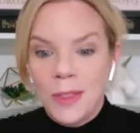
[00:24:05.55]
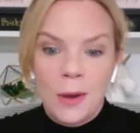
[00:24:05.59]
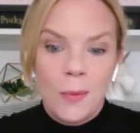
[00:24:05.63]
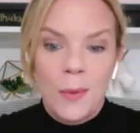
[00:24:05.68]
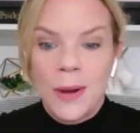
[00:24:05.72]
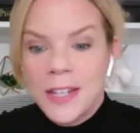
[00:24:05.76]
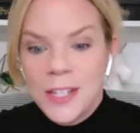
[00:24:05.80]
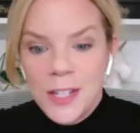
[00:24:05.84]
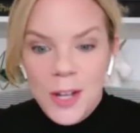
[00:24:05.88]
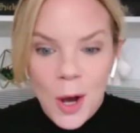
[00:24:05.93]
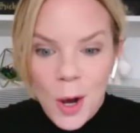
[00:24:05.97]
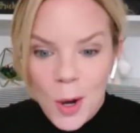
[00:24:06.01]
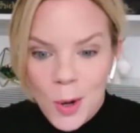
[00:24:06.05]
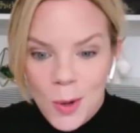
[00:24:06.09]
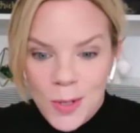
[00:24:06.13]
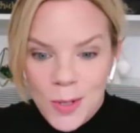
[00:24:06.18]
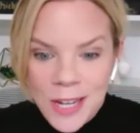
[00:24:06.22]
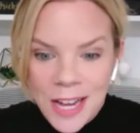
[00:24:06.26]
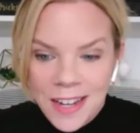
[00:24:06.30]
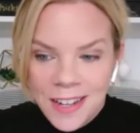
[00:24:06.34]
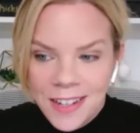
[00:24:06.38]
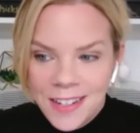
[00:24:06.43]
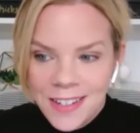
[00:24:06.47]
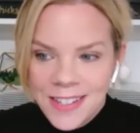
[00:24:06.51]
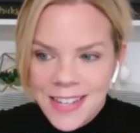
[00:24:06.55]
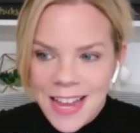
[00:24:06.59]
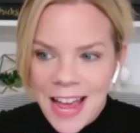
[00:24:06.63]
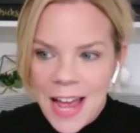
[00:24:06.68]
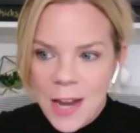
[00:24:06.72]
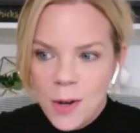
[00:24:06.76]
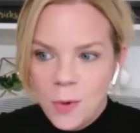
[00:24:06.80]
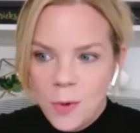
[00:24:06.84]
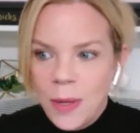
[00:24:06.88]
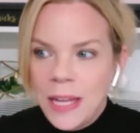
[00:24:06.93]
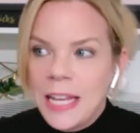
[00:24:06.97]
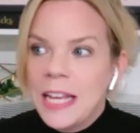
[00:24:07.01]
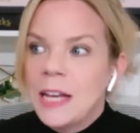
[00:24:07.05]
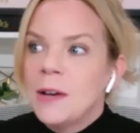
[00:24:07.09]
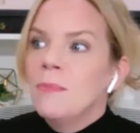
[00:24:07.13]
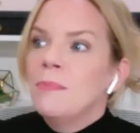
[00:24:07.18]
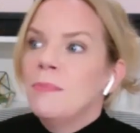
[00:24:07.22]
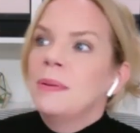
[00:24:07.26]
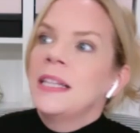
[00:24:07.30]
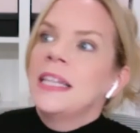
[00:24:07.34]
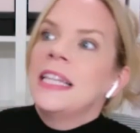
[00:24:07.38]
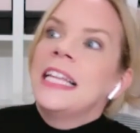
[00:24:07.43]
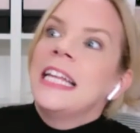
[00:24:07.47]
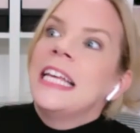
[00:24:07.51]
They went to hotels and we
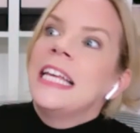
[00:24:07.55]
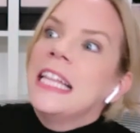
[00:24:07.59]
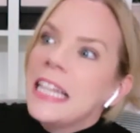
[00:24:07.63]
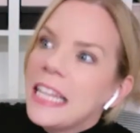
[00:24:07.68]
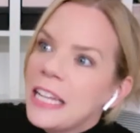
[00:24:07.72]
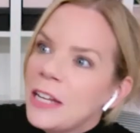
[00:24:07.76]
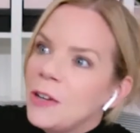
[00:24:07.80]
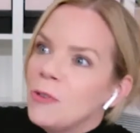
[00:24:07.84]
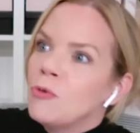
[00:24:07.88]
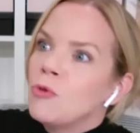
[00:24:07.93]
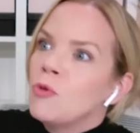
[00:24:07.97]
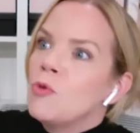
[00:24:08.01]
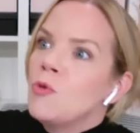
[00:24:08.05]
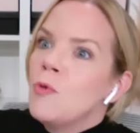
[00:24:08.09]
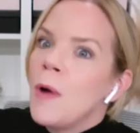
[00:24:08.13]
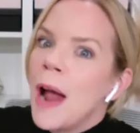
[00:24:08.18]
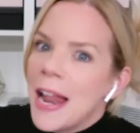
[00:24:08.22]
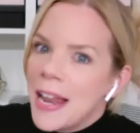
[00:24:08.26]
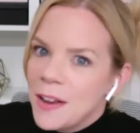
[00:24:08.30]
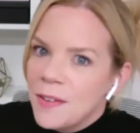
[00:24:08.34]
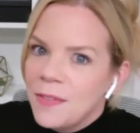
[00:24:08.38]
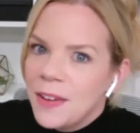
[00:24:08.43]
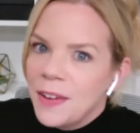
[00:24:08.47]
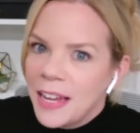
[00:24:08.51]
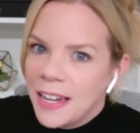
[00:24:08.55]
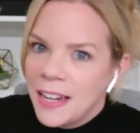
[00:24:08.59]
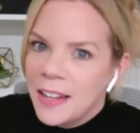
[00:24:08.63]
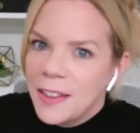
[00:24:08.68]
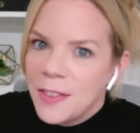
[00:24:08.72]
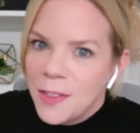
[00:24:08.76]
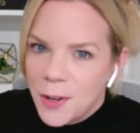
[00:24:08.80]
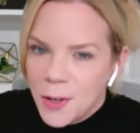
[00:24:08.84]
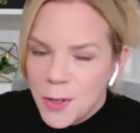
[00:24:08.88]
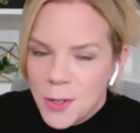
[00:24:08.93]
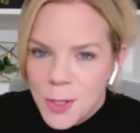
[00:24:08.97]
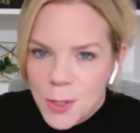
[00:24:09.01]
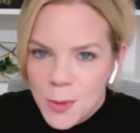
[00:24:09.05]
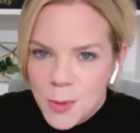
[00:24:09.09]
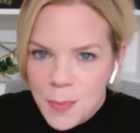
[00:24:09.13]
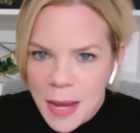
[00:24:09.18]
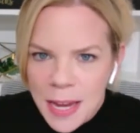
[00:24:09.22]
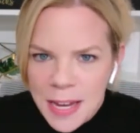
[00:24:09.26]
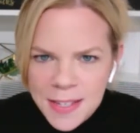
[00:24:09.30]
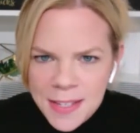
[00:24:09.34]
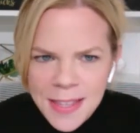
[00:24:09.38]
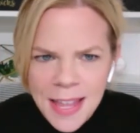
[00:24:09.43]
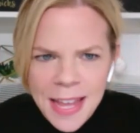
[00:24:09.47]
completely renovated their space.